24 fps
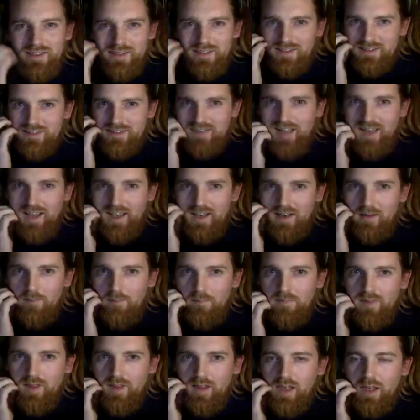to the side
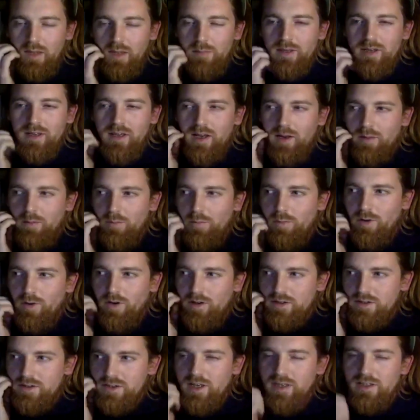and they become what
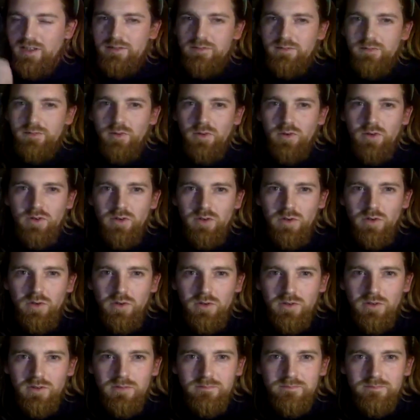charles fort
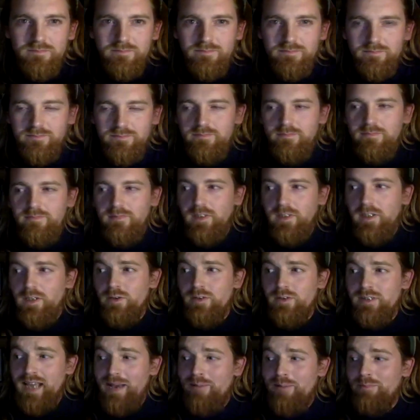called you know
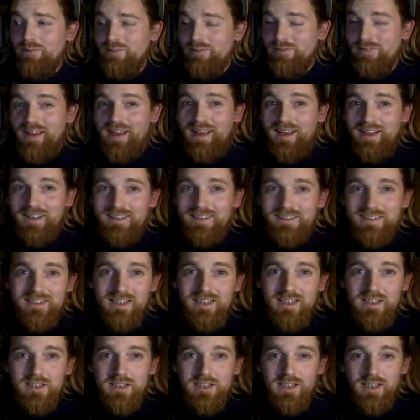damned facts
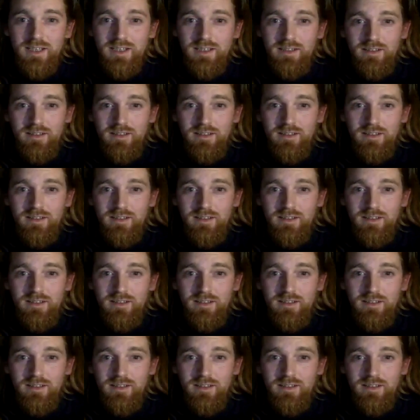essentially